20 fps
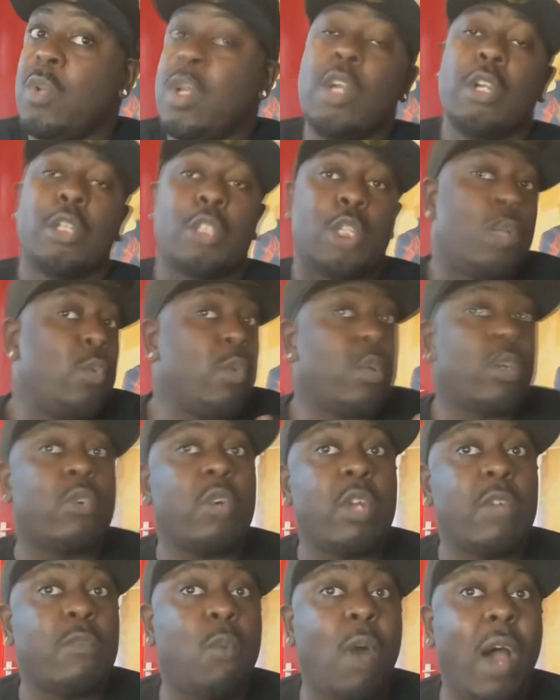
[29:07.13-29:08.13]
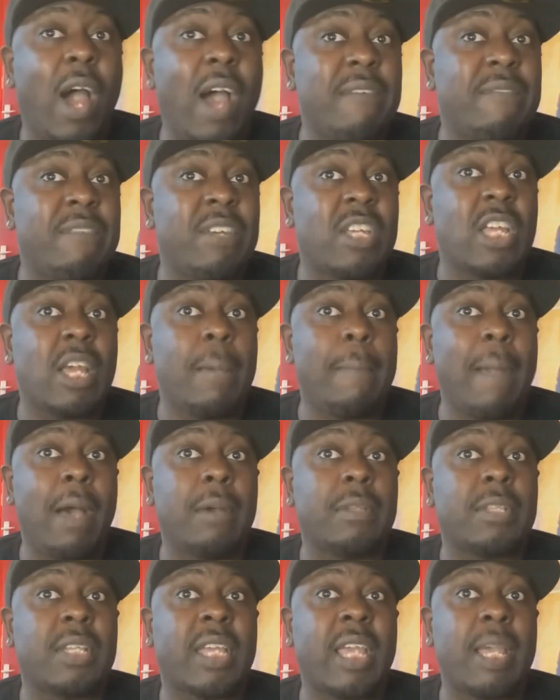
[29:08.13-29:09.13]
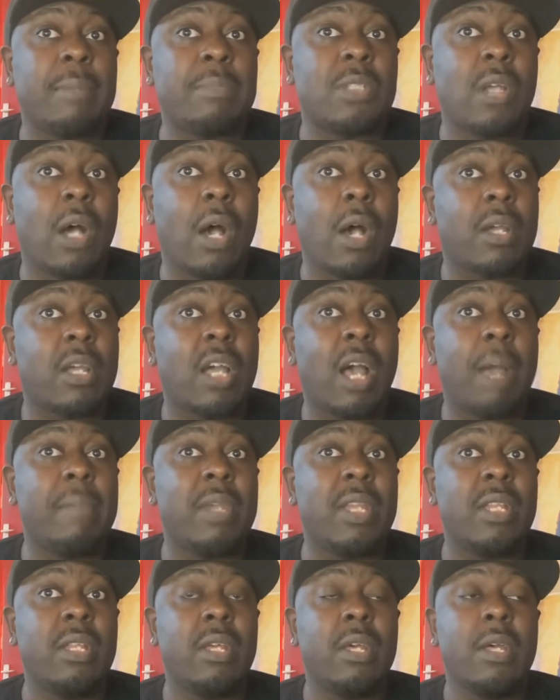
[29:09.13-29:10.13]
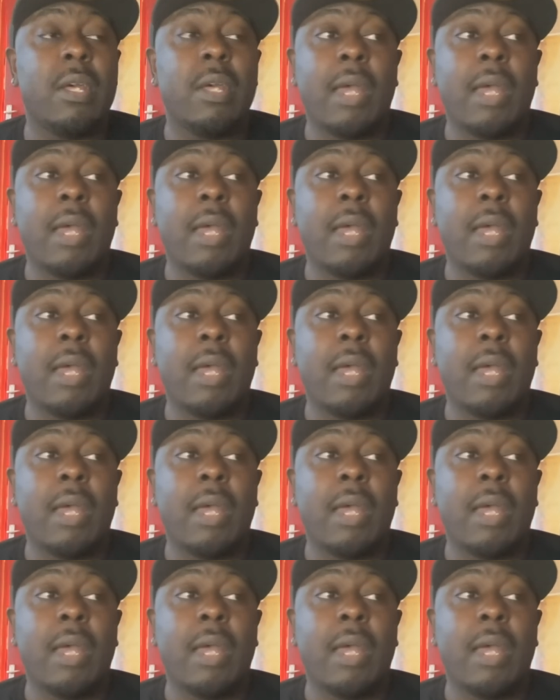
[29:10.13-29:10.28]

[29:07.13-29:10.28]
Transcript: Do you agree with what I think about the games that are coming?